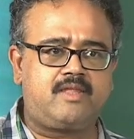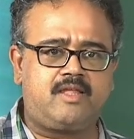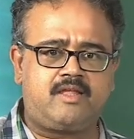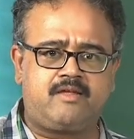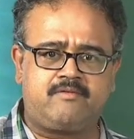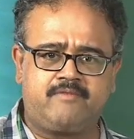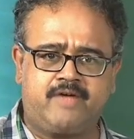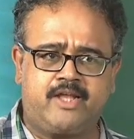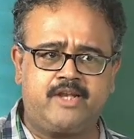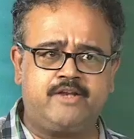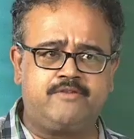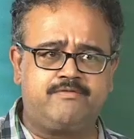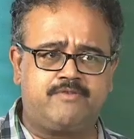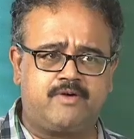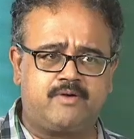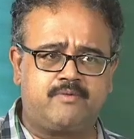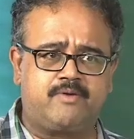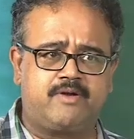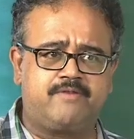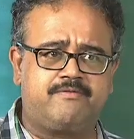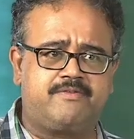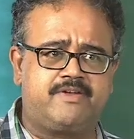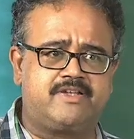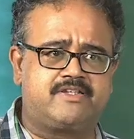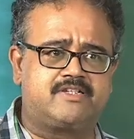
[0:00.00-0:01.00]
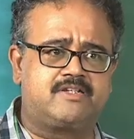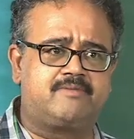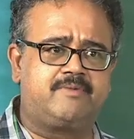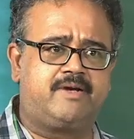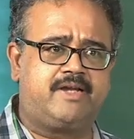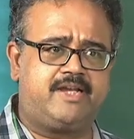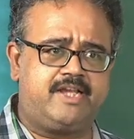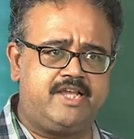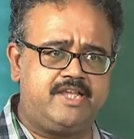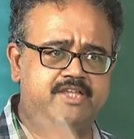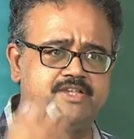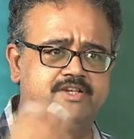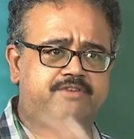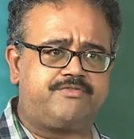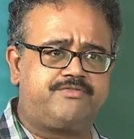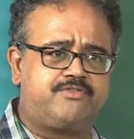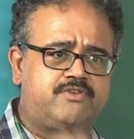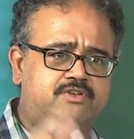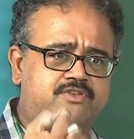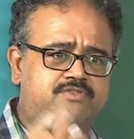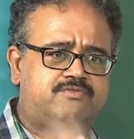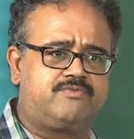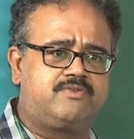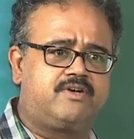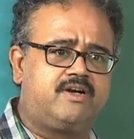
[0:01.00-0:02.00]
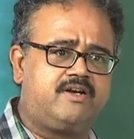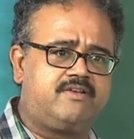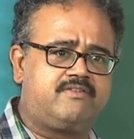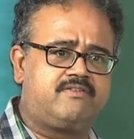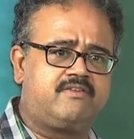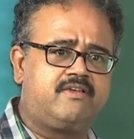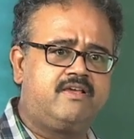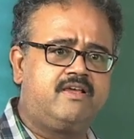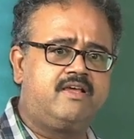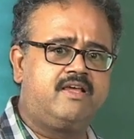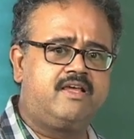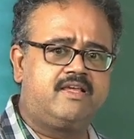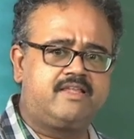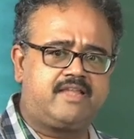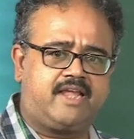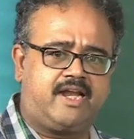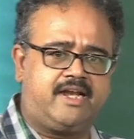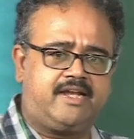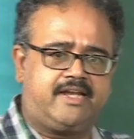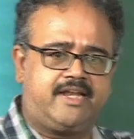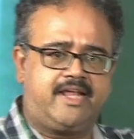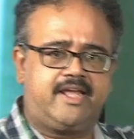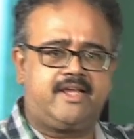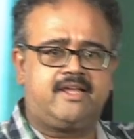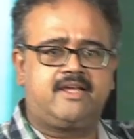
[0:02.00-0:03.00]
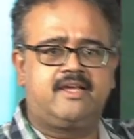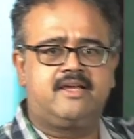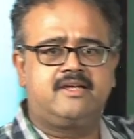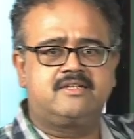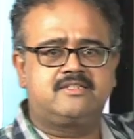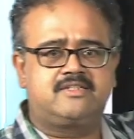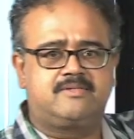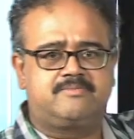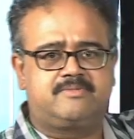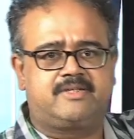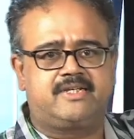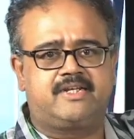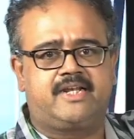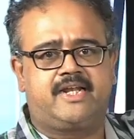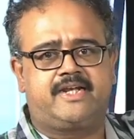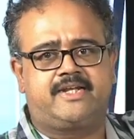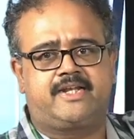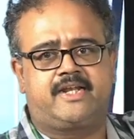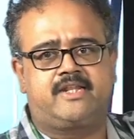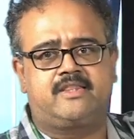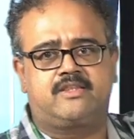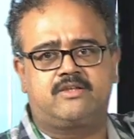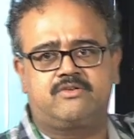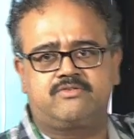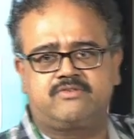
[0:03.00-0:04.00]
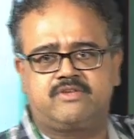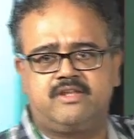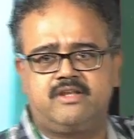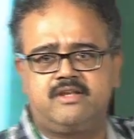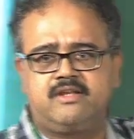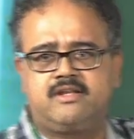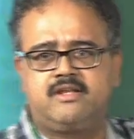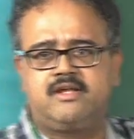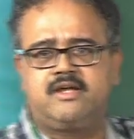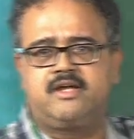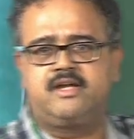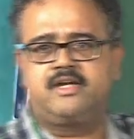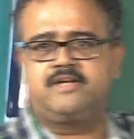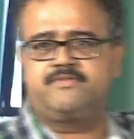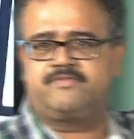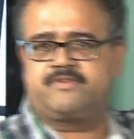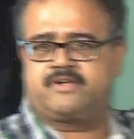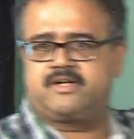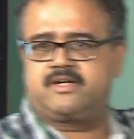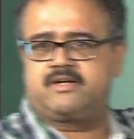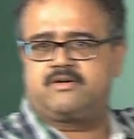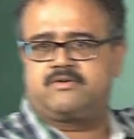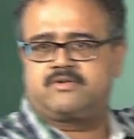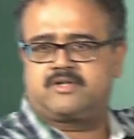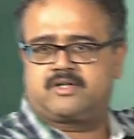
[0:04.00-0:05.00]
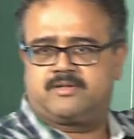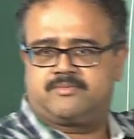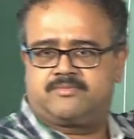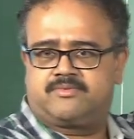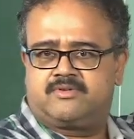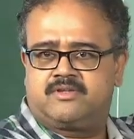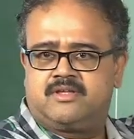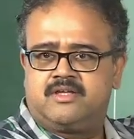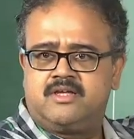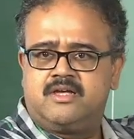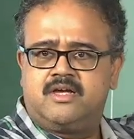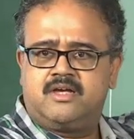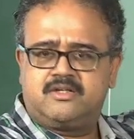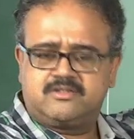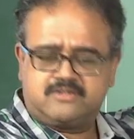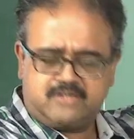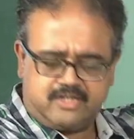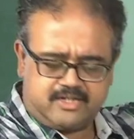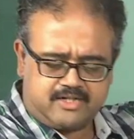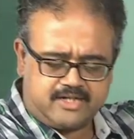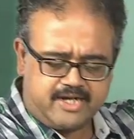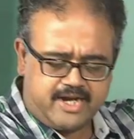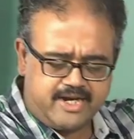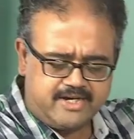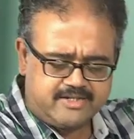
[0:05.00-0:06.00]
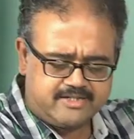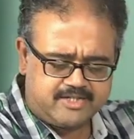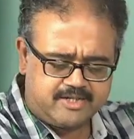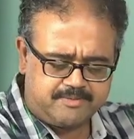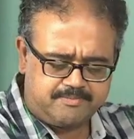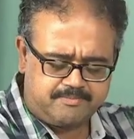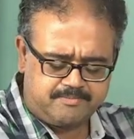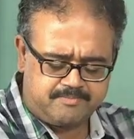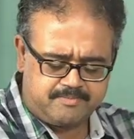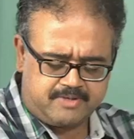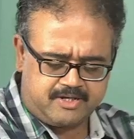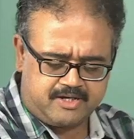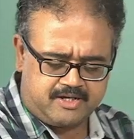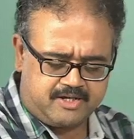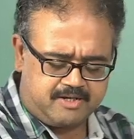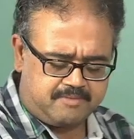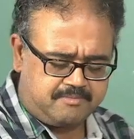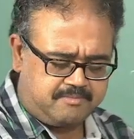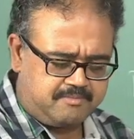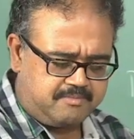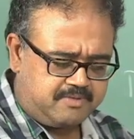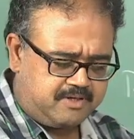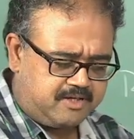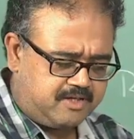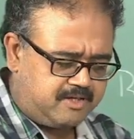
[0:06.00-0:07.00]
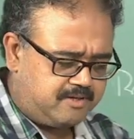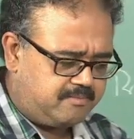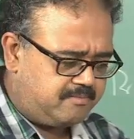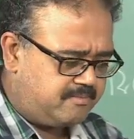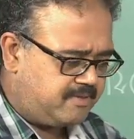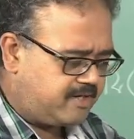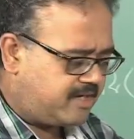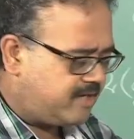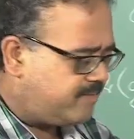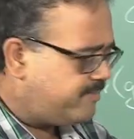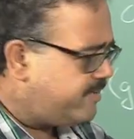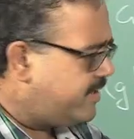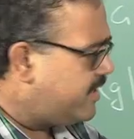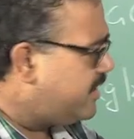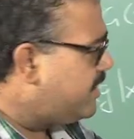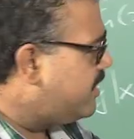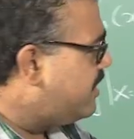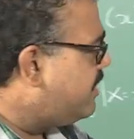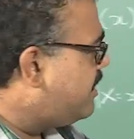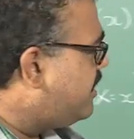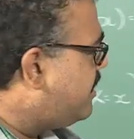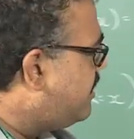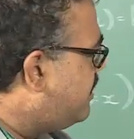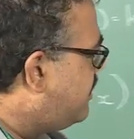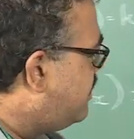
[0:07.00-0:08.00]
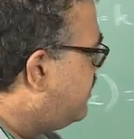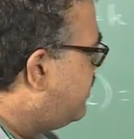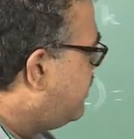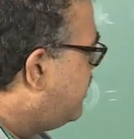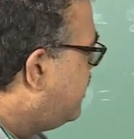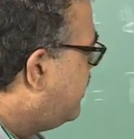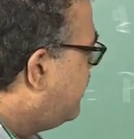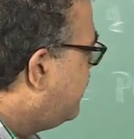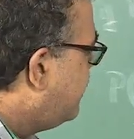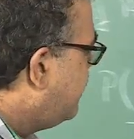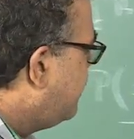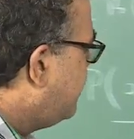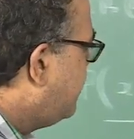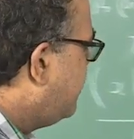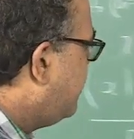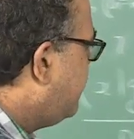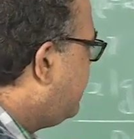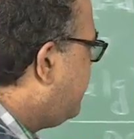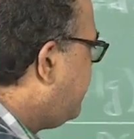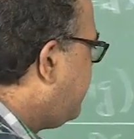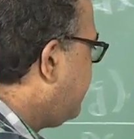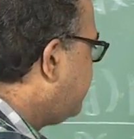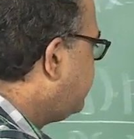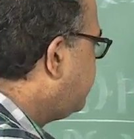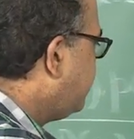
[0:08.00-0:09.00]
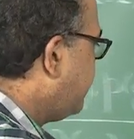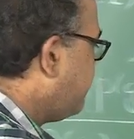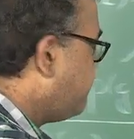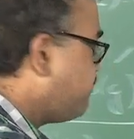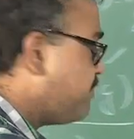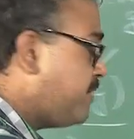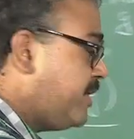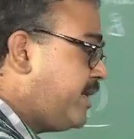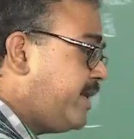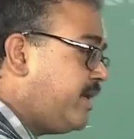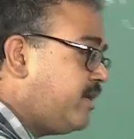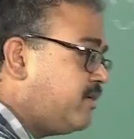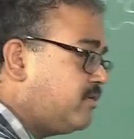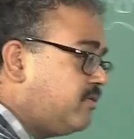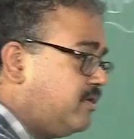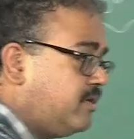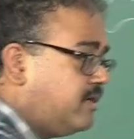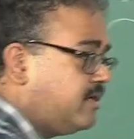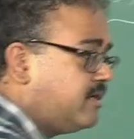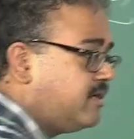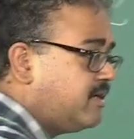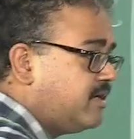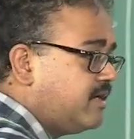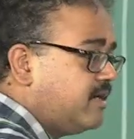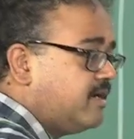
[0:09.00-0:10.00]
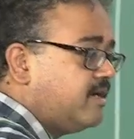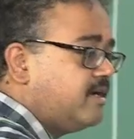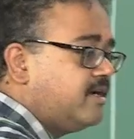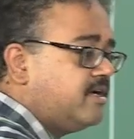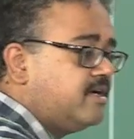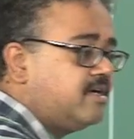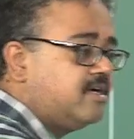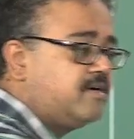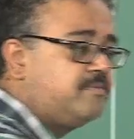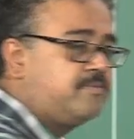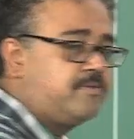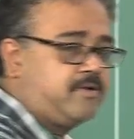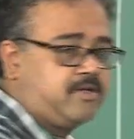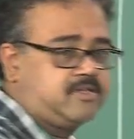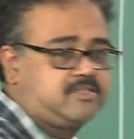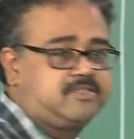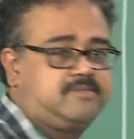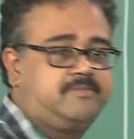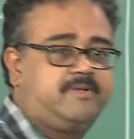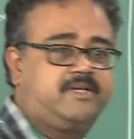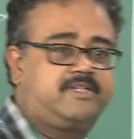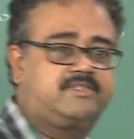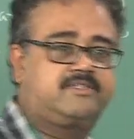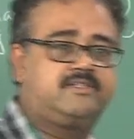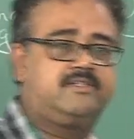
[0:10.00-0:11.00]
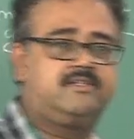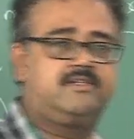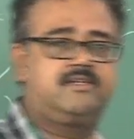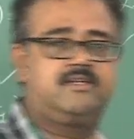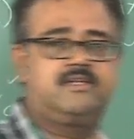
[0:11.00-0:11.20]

value for one feature, but each of those words can take something like 10,000 different outcomes. So it ends up becoming actually a pretty good approximation,